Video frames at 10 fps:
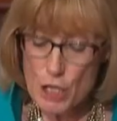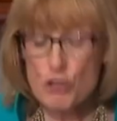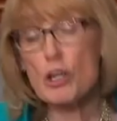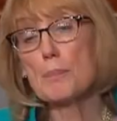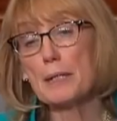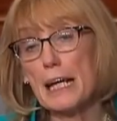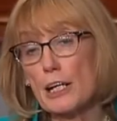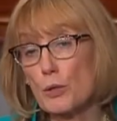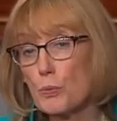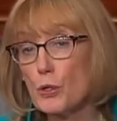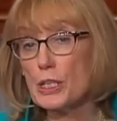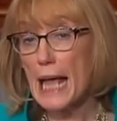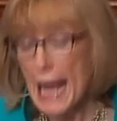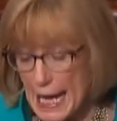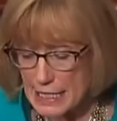Trumpcare would
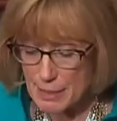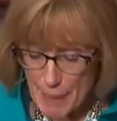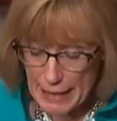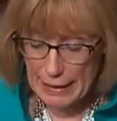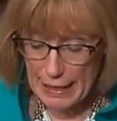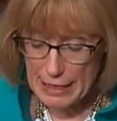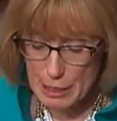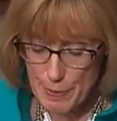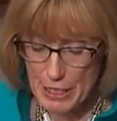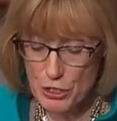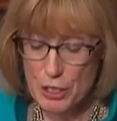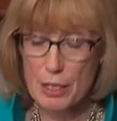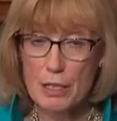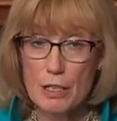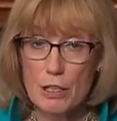end Medicaid
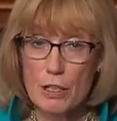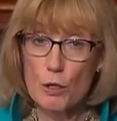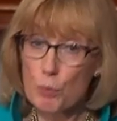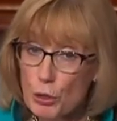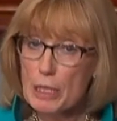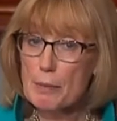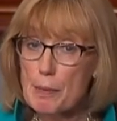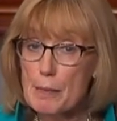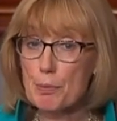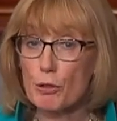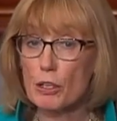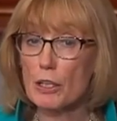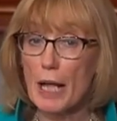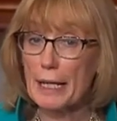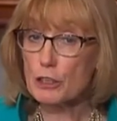expansion, putting people
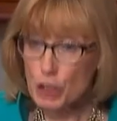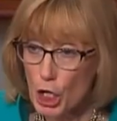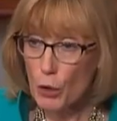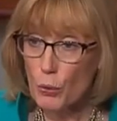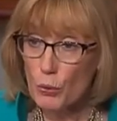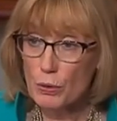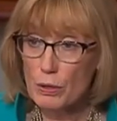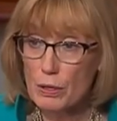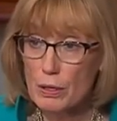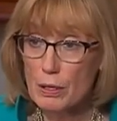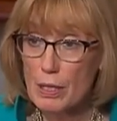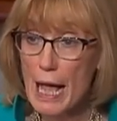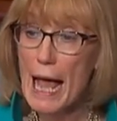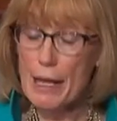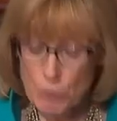like Joe
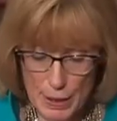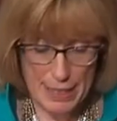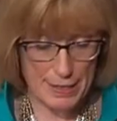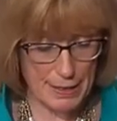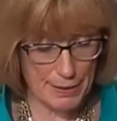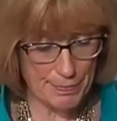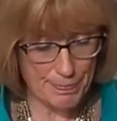at risk.